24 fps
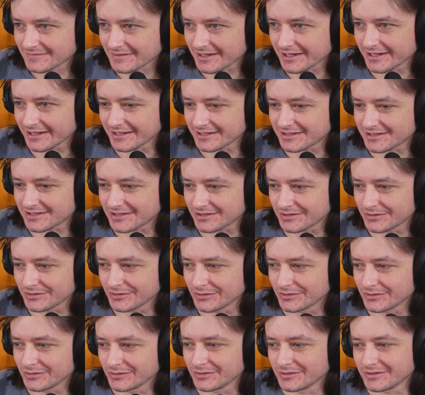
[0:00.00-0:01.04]
Cut
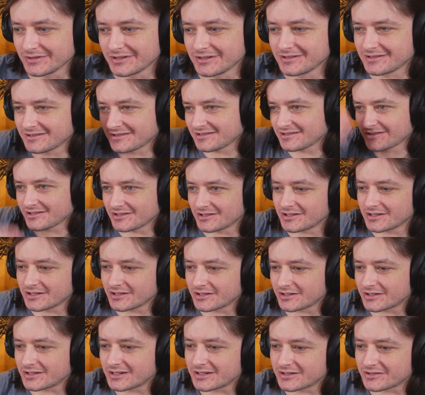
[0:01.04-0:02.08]
to
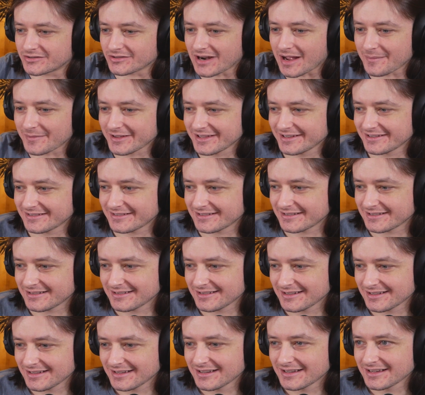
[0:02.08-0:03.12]
drop it.
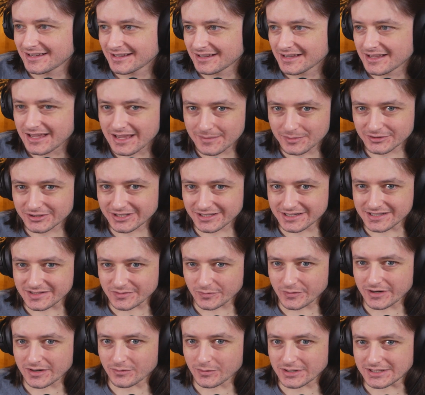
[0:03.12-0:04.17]
Ableton is
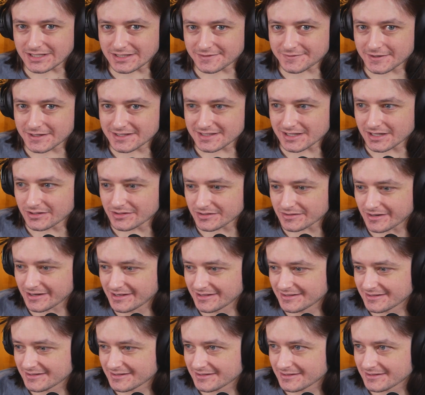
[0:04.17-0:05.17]
where what's his face goes, right?